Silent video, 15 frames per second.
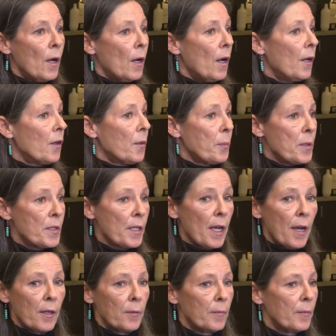
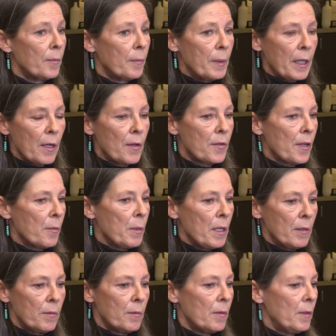100%. Because, I
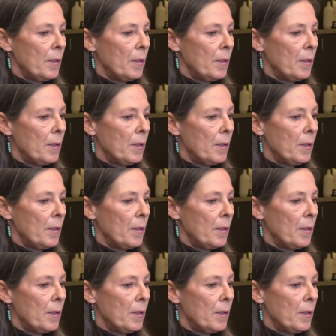mean,